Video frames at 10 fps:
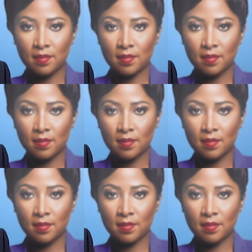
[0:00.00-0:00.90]

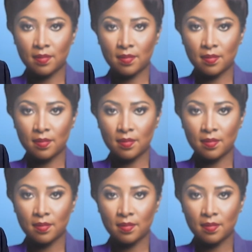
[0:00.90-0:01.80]

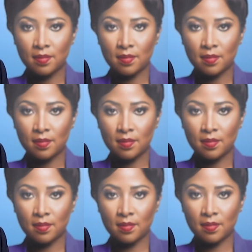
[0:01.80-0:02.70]

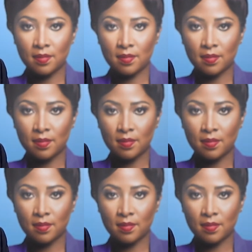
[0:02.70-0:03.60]

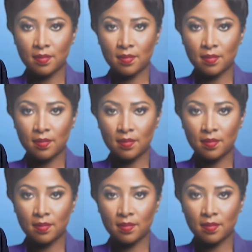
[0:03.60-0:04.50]

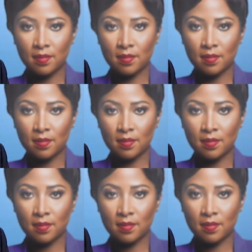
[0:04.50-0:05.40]

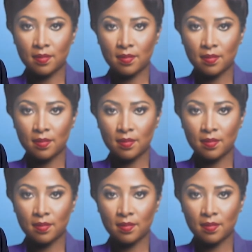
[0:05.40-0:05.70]
No words are spoken by the person on screen.